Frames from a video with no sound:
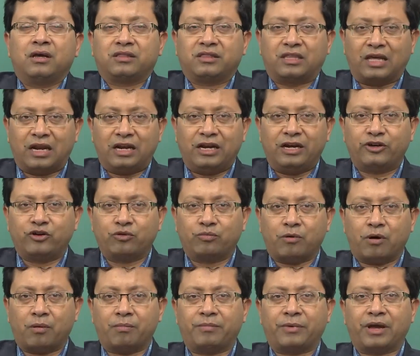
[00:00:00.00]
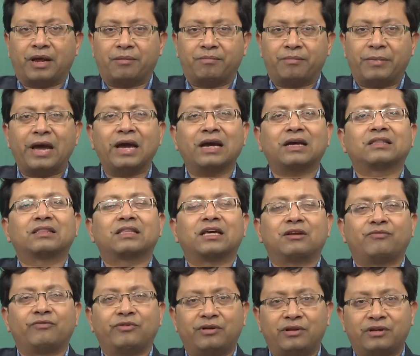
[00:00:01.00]
Delhi to Bombay and back,
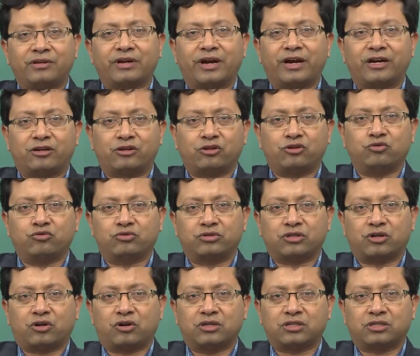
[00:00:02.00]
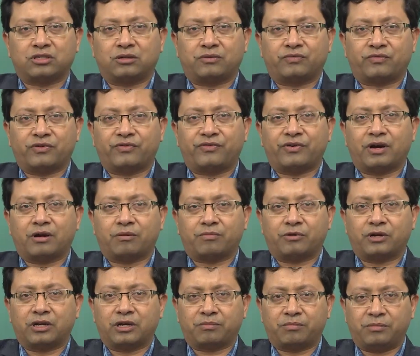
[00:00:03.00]
then we will try to use the concept of
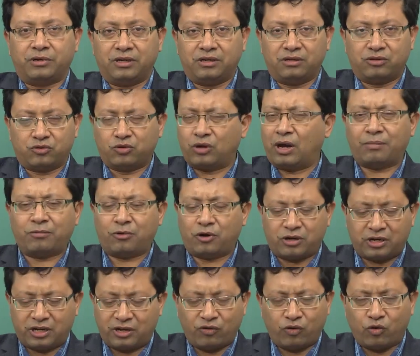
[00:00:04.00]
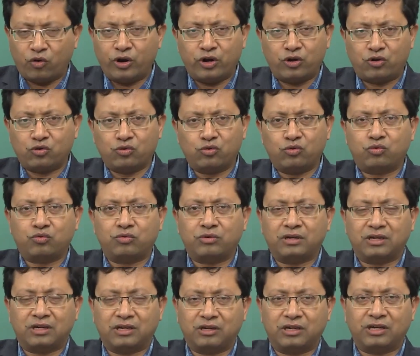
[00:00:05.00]
harmonic mean. So, I am not going to
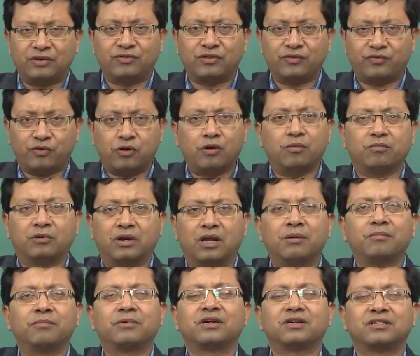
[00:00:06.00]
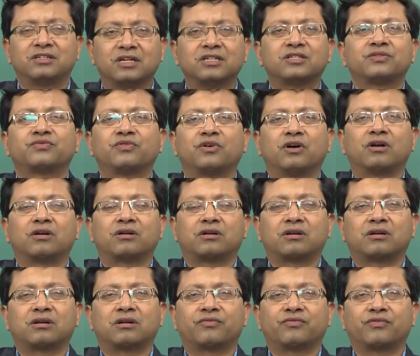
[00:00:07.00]
give the formula, but just for
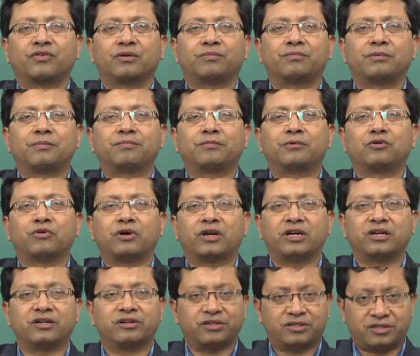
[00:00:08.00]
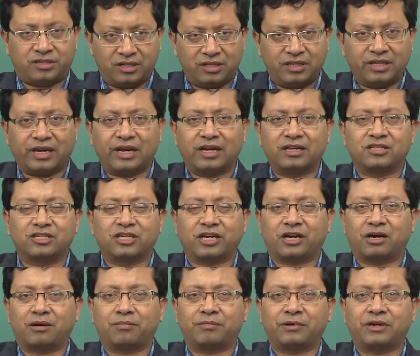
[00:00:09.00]
people who are interested, they can
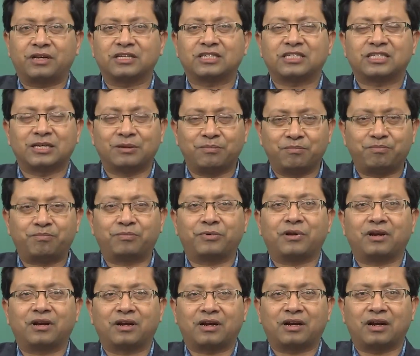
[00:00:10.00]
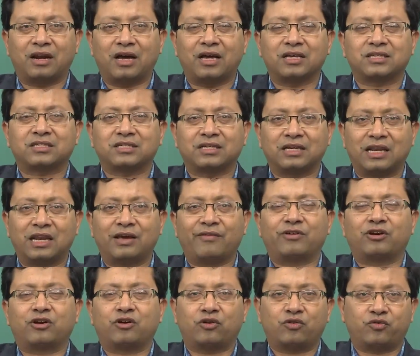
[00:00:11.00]
check up any simple class
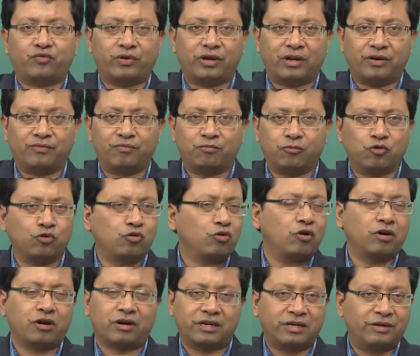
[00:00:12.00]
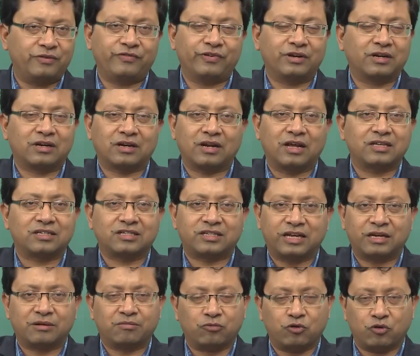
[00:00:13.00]
11 or 12 book or even class
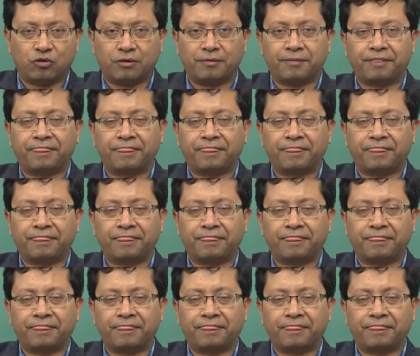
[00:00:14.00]
10 book.